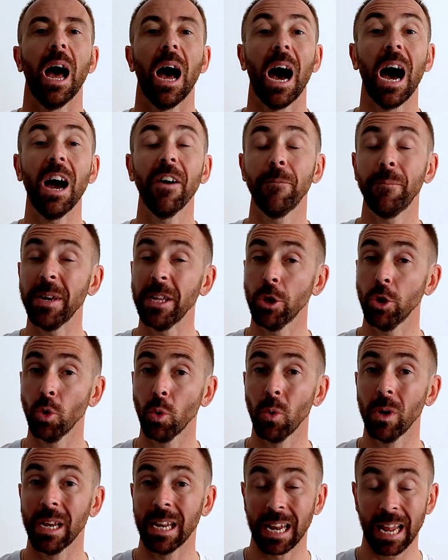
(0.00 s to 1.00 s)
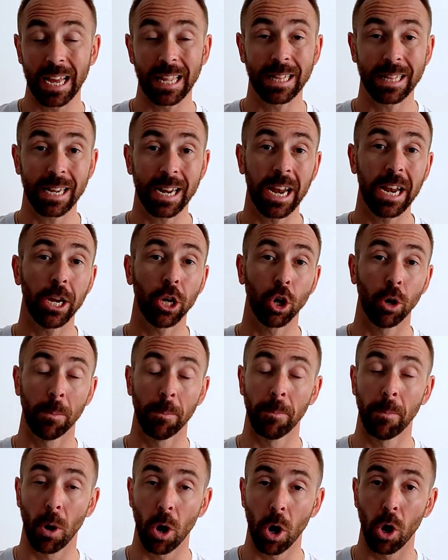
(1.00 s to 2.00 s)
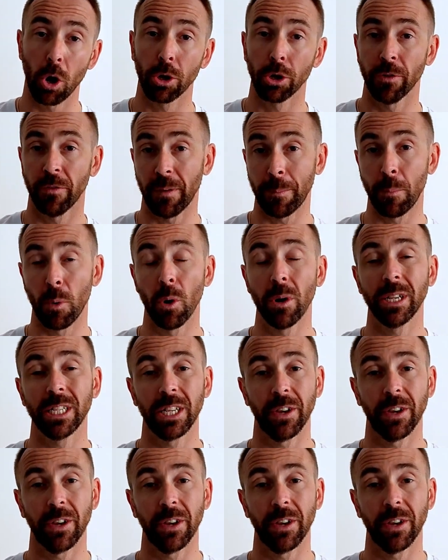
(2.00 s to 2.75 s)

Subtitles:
I've been doing line training on board of a Boeing